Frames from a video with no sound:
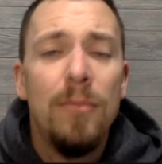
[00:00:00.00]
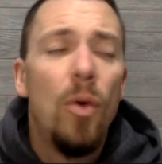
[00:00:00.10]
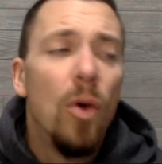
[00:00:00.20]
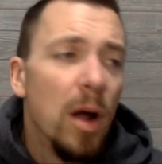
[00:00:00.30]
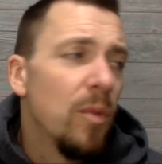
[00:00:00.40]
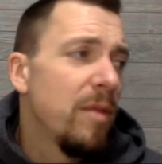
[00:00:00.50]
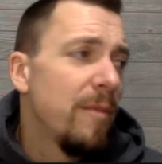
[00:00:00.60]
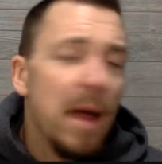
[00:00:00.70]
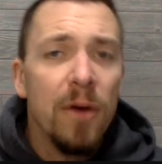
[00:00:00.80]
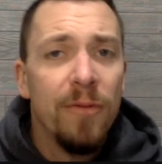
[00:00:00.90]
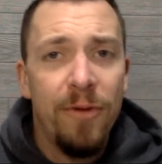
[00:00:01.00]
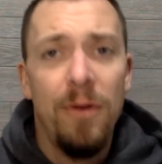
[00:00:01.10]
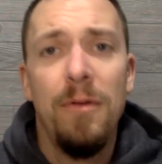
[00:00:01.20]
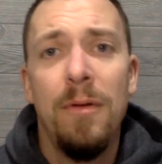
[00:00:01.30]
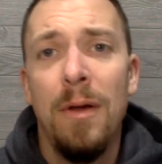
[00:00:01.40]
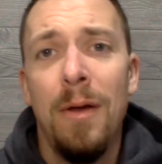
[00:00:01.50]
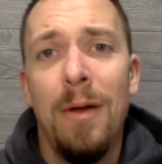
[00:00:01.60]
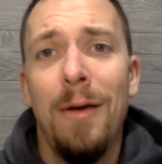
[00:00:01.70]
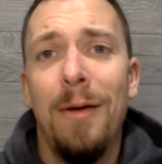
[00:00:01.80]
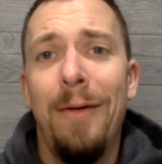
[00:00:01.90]
moron with a microphone
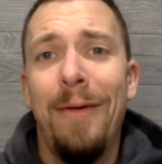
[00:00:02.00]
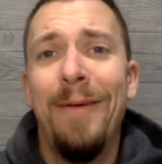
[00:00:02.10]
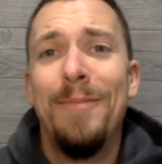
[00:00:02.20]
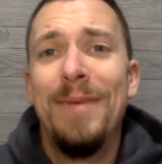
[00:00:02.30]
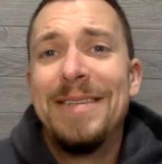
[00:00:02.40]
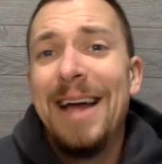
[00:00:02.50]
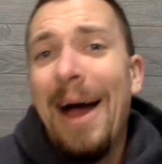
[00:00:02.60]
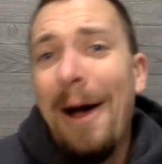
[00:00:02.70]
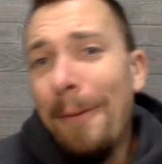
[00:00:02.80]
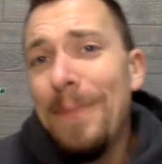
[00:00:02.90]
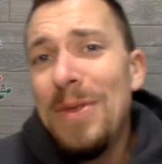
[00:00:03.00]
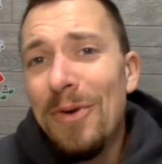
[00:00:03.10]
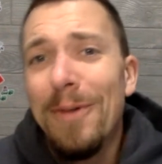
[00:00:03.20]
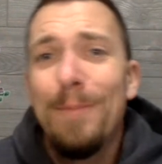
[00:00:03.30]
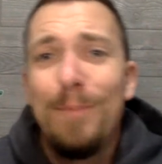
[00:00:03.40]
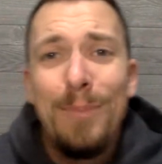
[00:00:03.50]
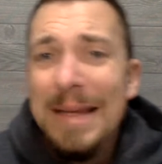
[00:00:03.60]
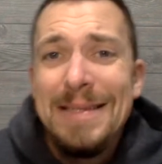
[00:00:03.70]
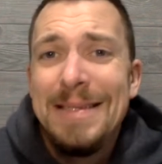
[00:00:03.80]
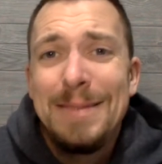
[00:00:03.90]
to help your
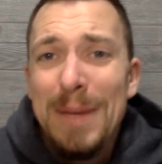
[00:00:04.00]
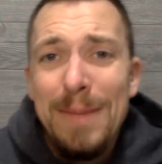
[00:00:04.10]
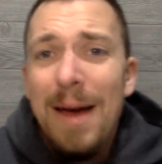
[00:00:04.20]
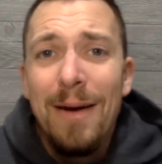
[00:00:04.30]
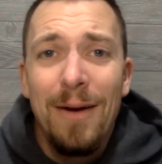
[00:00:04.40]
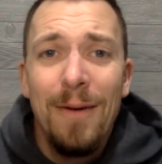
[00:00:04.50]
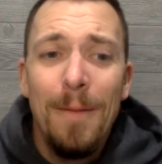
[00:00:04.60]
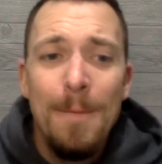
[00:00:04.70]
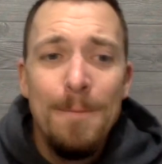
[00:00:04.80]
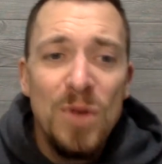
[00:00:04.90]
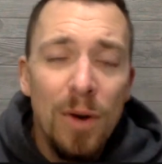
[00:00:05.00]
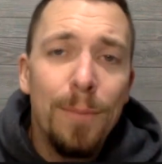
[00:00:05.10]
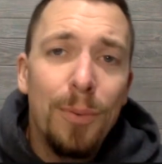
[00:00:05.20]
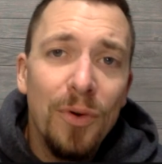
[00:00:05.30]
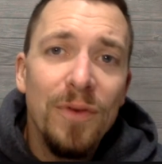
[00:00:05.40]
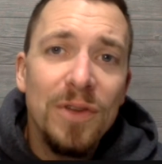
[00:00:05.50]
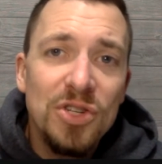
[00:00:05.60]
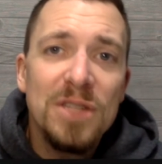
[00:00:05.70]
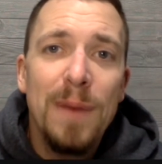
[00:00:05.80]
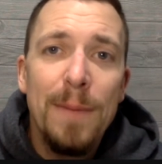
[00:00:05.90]
business be better. You're improving
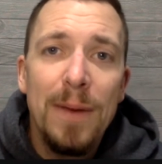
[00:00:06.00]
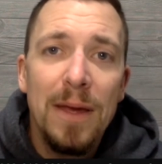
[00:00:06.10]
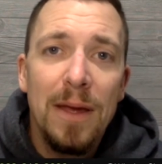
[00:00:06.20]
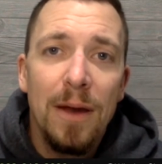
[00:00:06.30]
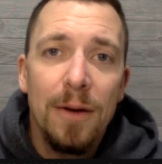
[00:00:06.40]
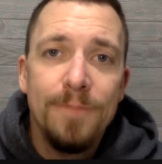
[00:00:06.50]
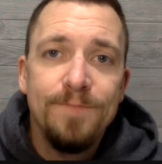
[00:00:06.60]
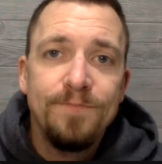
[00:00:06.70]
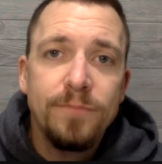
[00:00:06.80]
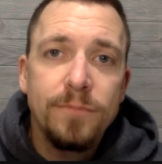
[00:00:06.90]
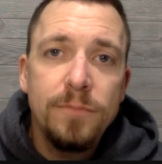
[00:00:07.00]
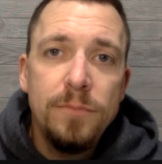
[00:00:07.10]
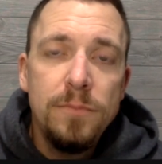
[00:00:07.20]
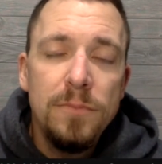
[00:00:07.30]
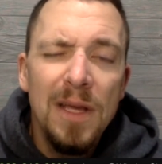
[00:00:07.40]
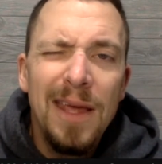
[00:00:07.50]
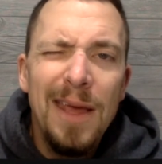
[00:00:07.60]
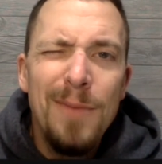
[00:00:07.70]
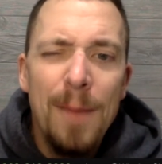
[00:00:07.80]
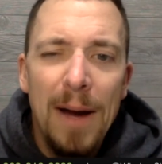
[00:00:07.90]
just by being here.
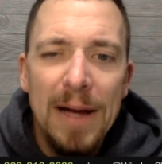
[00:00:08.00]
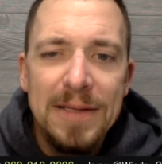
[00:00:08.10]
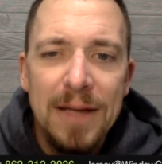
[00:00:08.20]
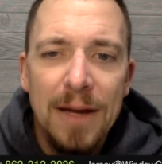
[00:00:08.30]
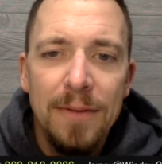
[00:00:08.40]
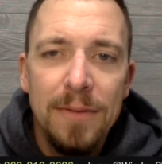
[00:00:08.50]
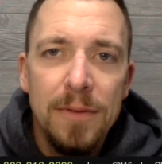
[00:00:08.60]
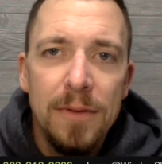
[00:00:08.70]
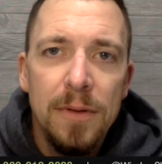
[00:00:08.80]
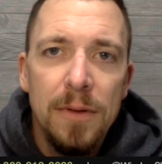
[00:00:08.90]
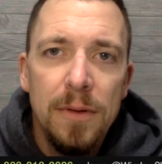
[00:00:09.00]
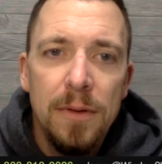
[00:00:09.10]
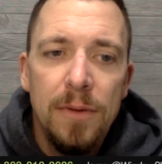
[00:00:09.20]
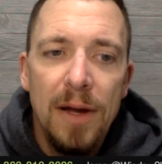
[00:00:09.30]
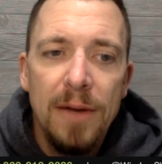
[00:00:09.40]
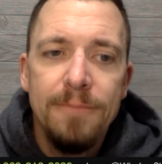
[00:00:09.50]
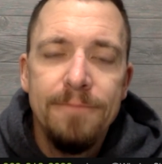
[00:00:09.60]
Keep that mindset, right?